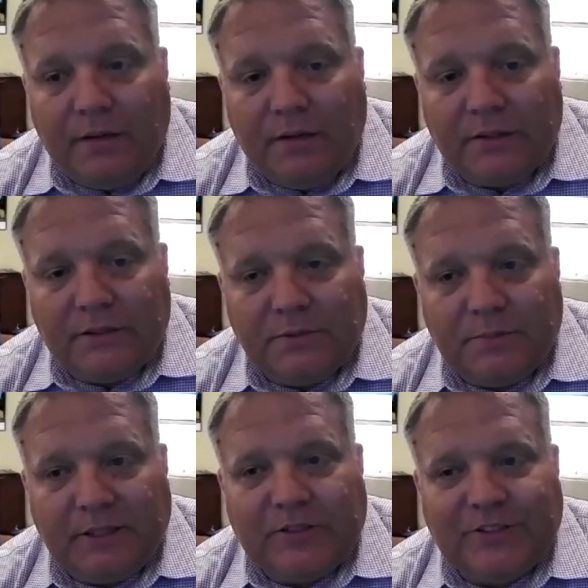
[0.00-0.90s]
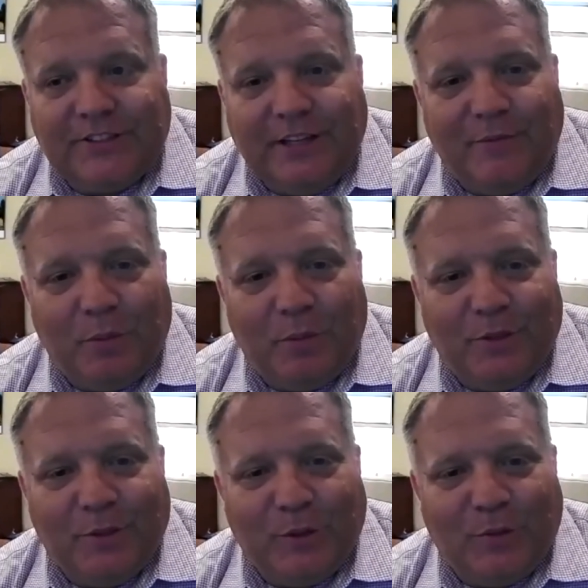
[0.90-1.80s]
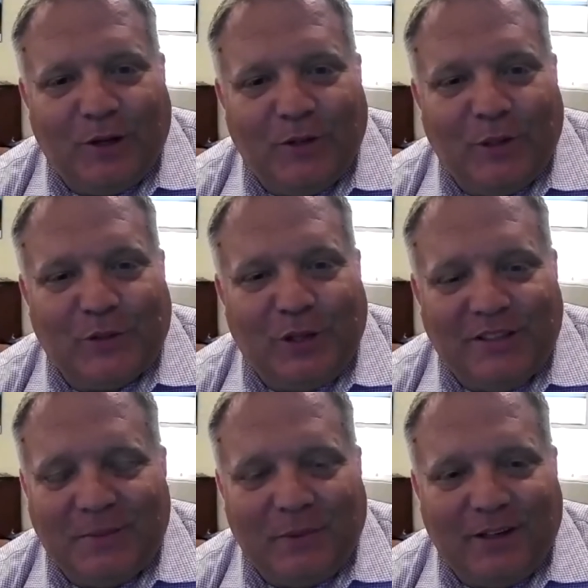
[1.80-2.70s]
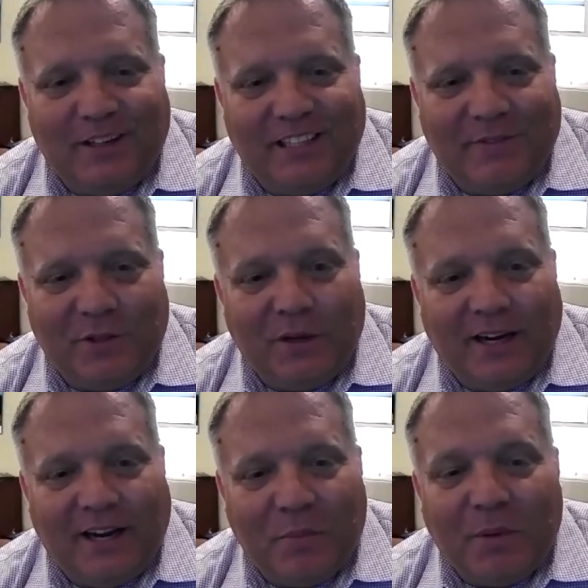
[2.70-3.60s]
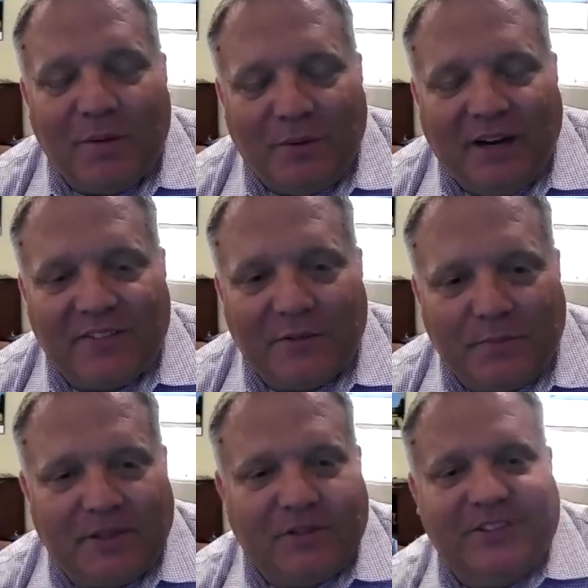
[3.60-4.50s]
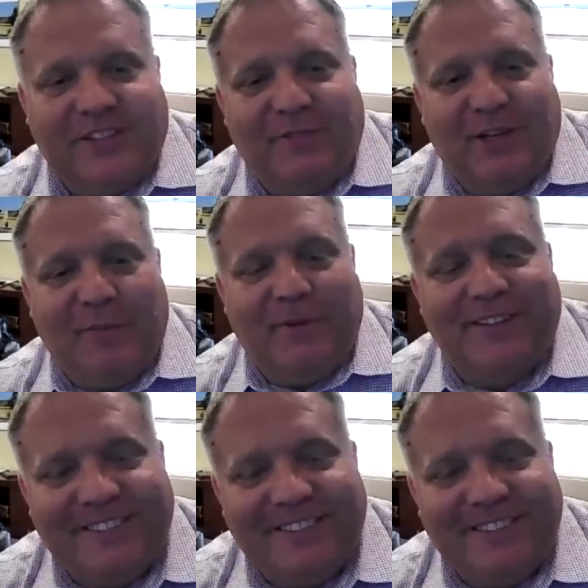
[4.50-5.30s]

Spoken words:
there's some special stuff we'll be doing around those cars. I'm not going to give it away now, but we have some special stuff coming.